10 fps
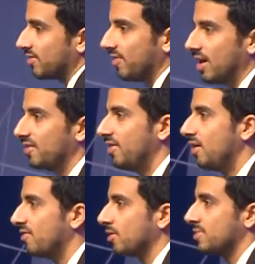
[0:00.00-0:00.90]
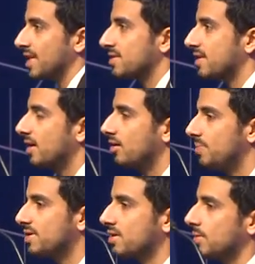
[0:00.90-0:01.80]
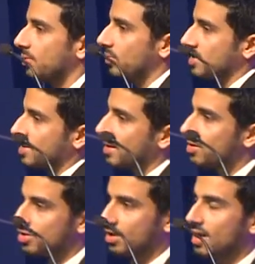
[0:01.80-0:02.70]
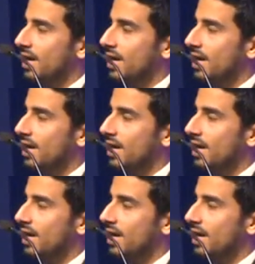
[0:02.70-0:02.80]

Flafel from Zscaler. Please come up on stage.